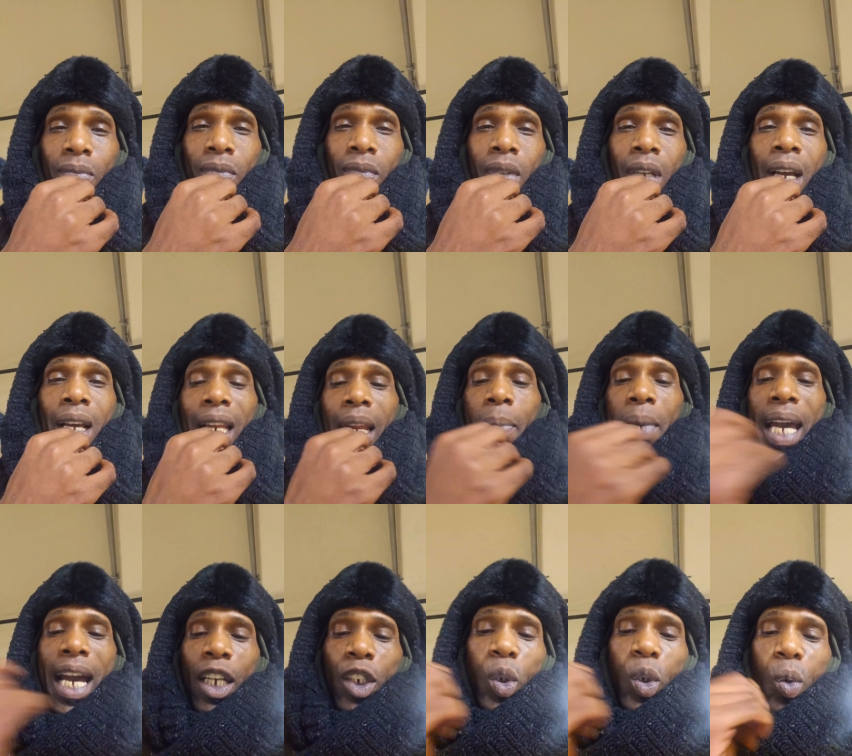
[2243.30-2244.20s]
Let me
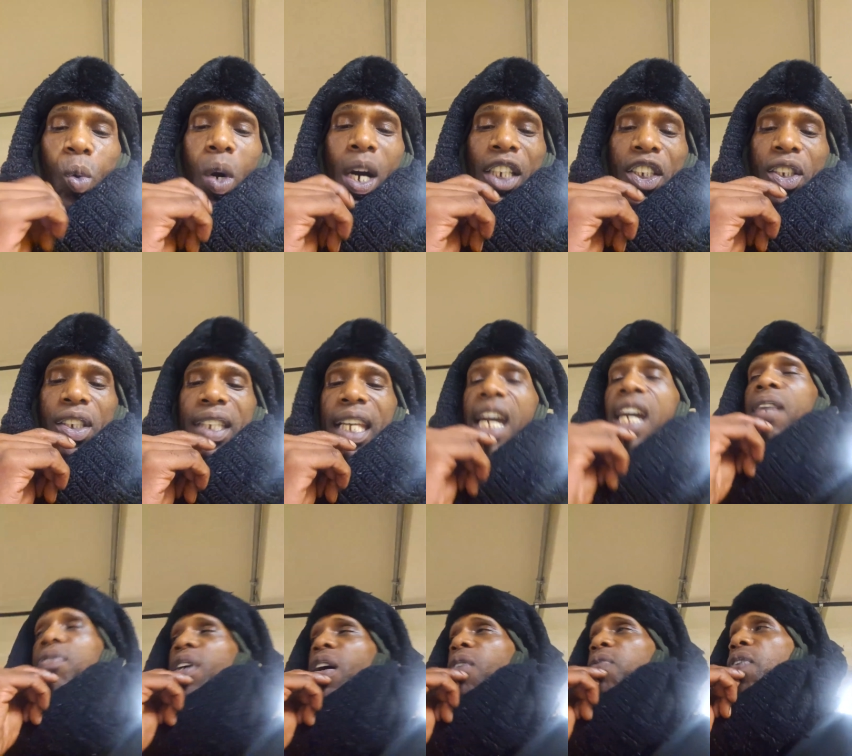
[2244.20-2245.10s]
ask you a question, Dave
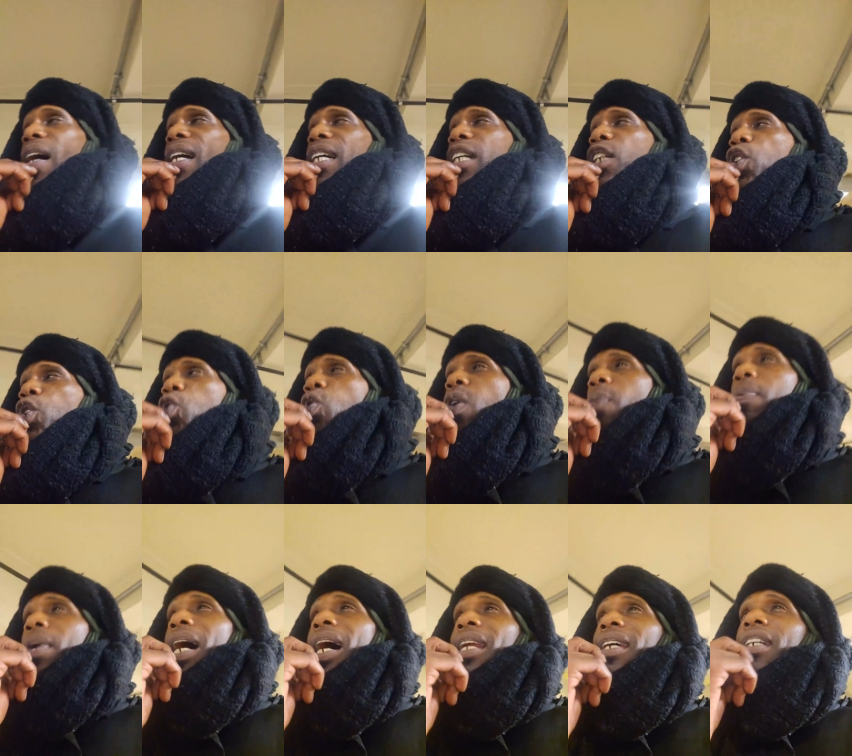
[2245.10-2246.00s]
Young, before I get you up
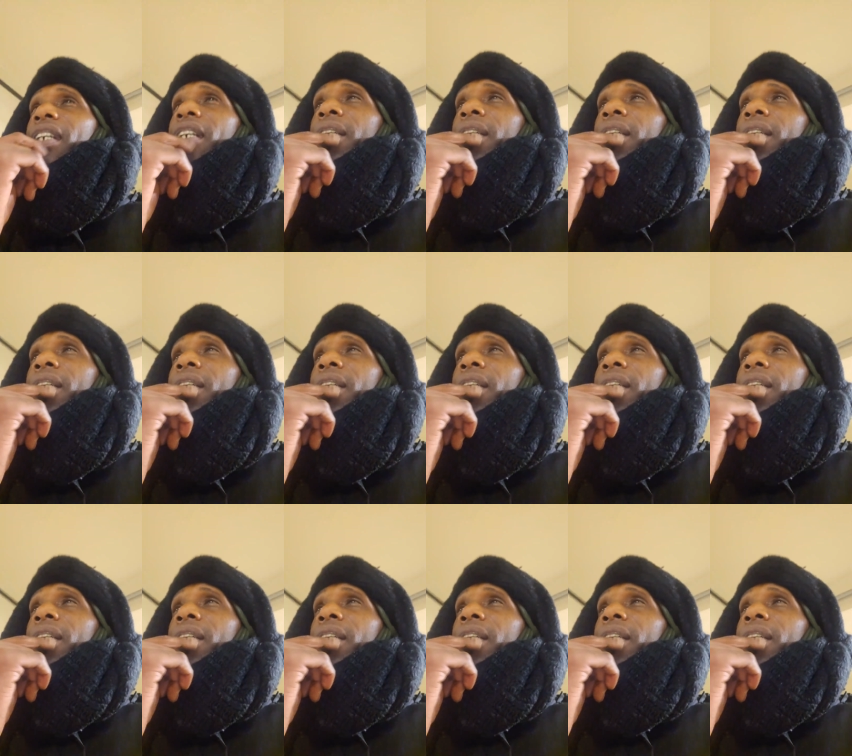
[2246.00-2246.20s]
out of here.